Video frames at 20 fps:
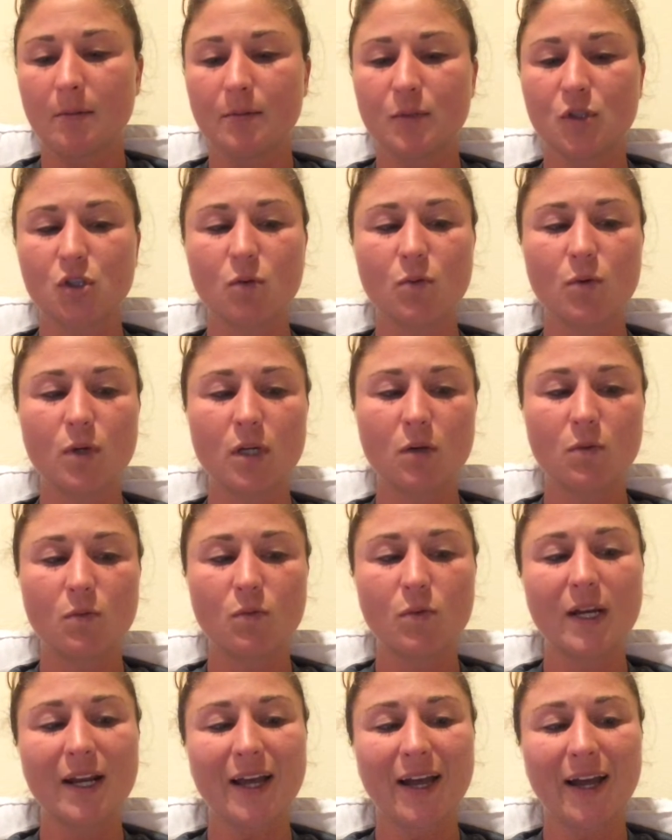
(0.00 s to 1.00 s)
So
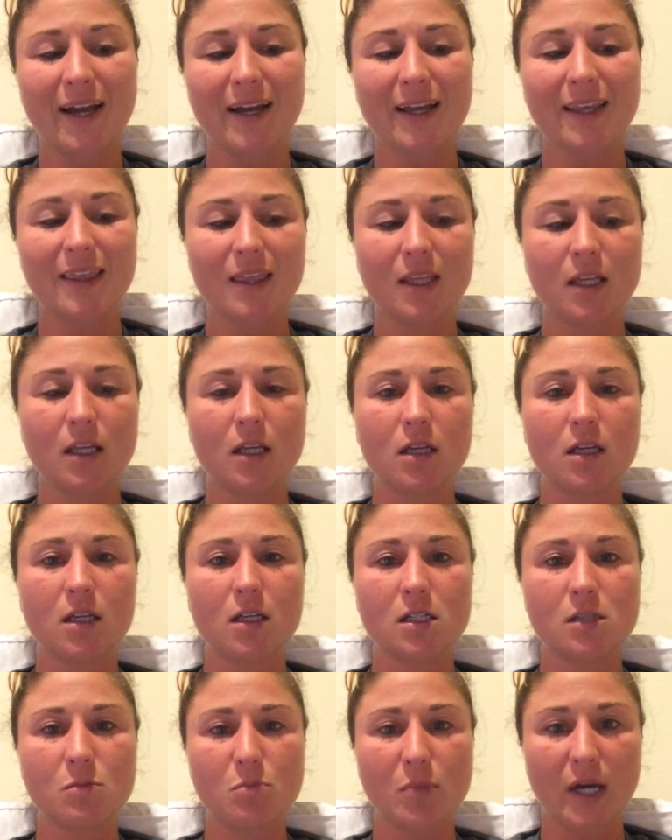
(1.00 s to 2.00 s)
what I think
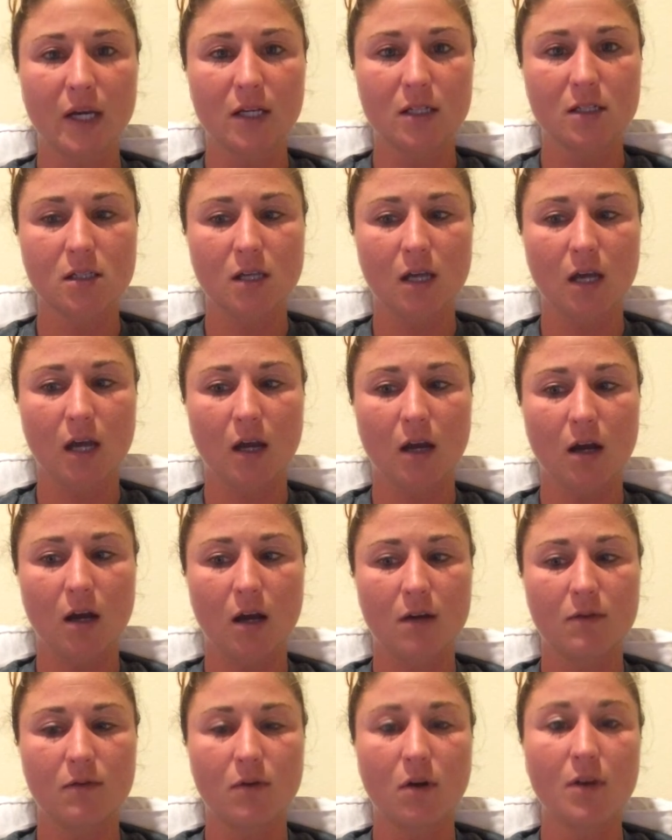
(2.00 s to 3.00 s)
is best
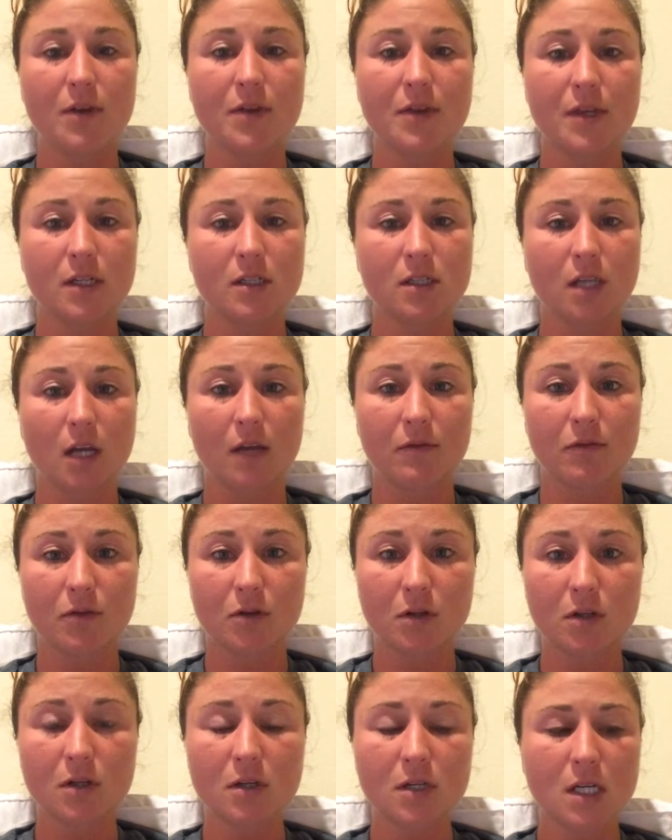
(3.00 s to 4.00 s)
out of all the things that I've
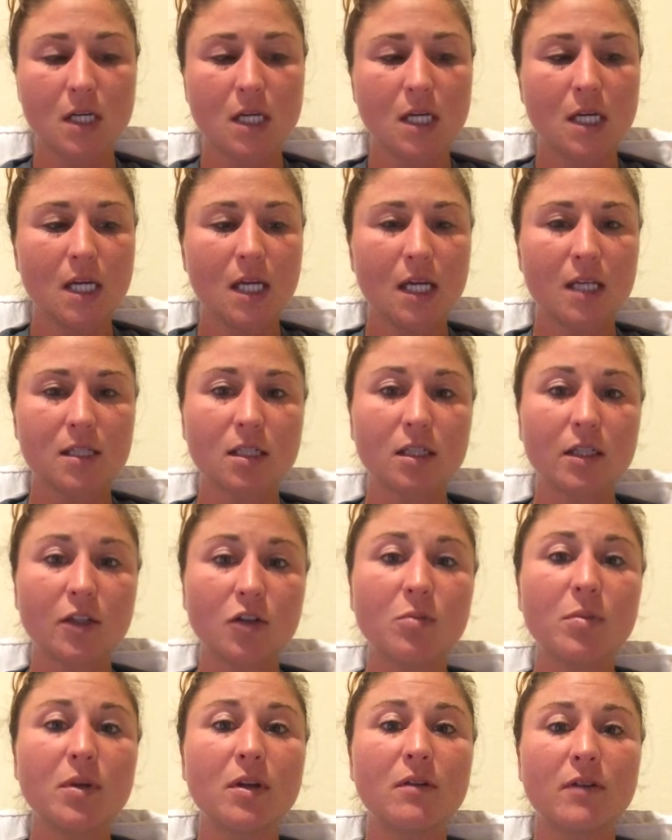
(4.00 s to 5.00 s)
heard is a
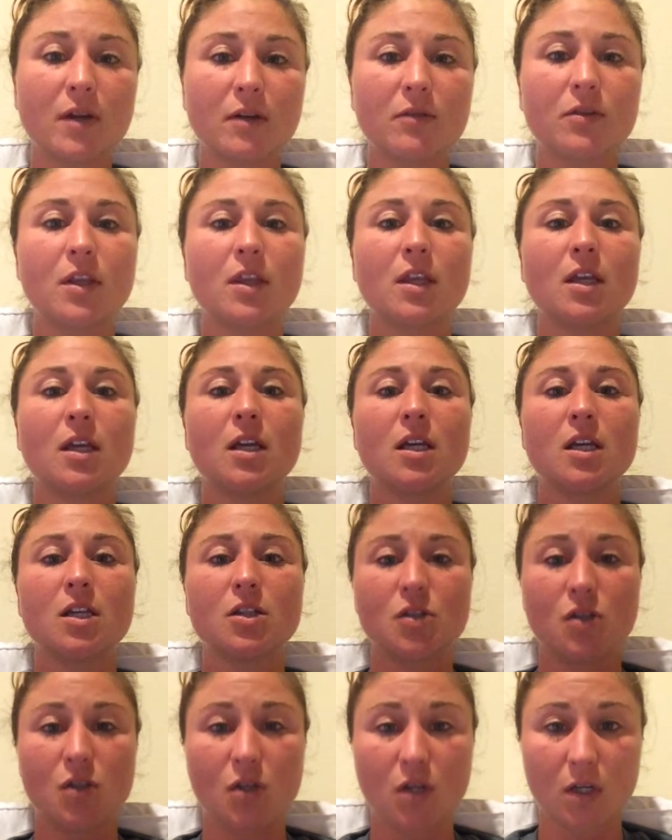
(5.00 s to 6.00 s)
little bit of everything
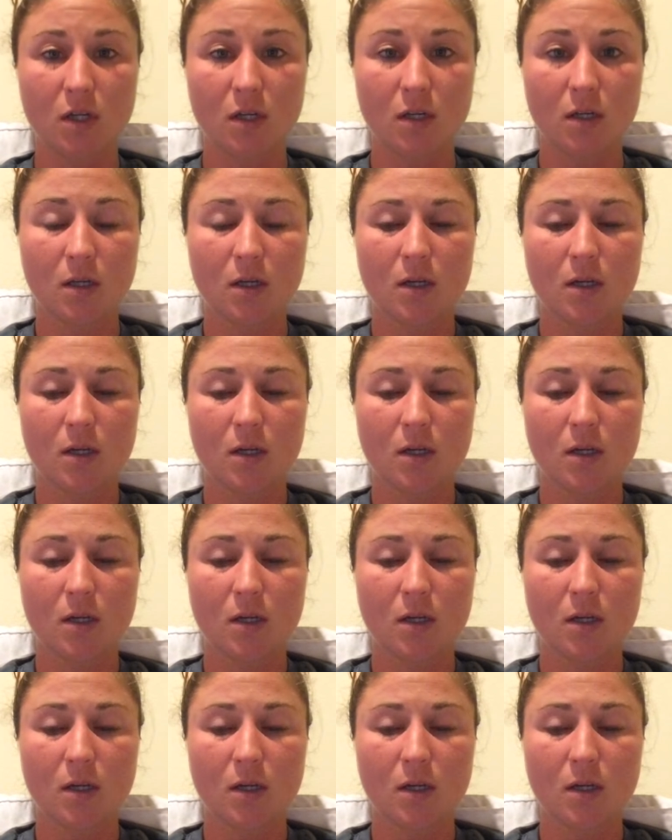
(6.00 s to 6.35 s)
is good.